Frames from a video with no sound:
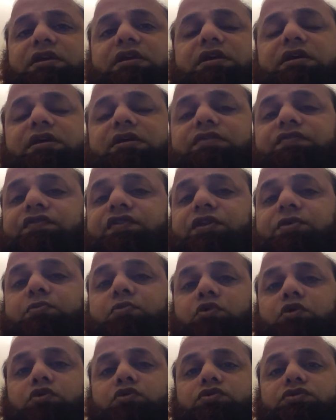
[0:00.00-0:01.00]

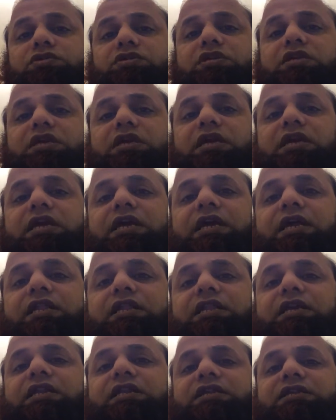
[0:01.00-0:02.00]
reboots, and
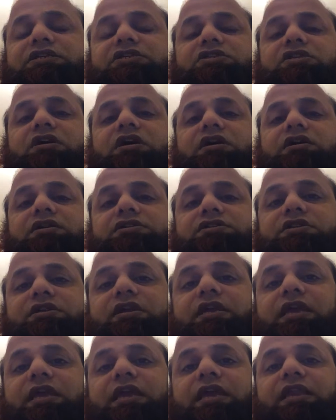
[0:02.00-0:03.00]
then it starts
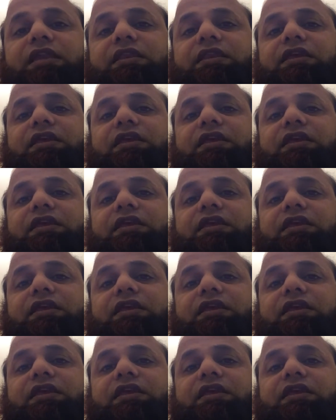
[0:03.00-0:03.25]
again.